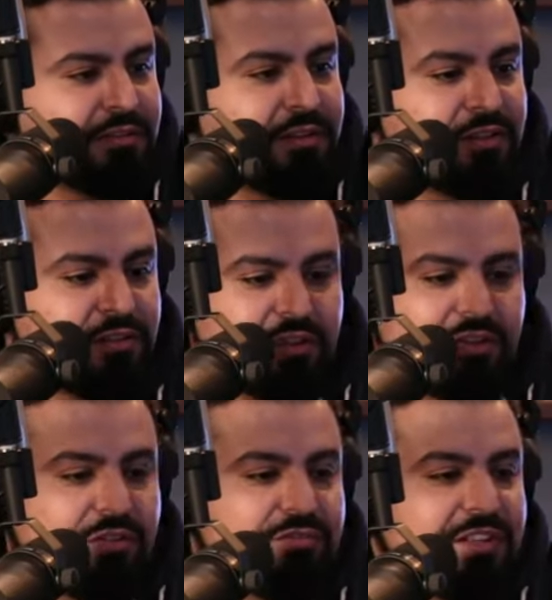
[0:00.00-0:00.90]
you, you
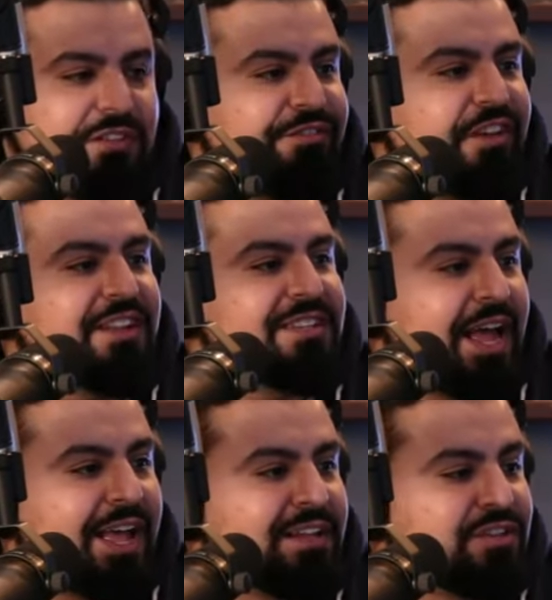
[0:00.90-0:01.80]
don't really fit into
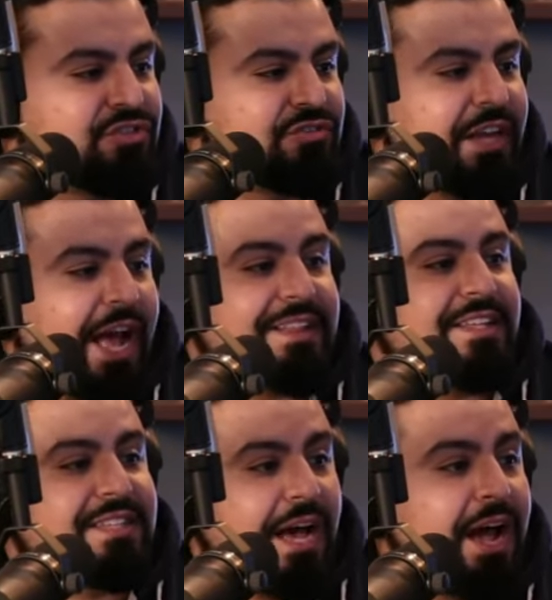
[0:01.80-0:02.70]
that industry at the
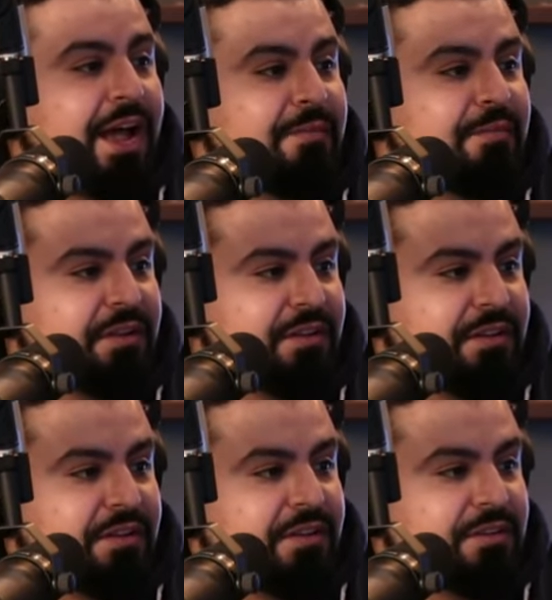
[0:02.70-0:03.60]
time
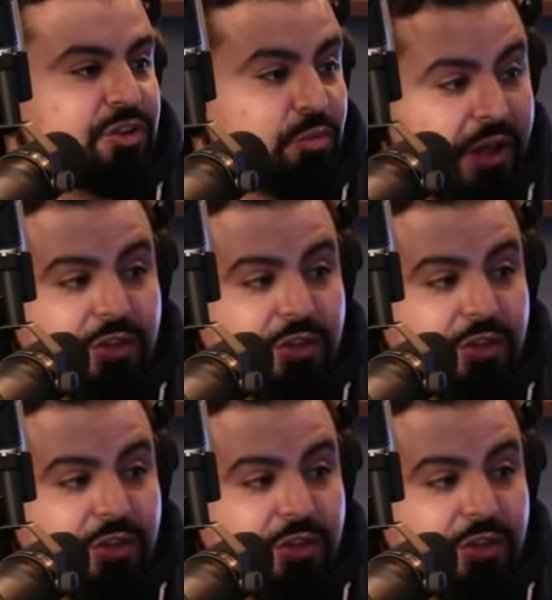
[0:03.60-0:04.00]
the way right.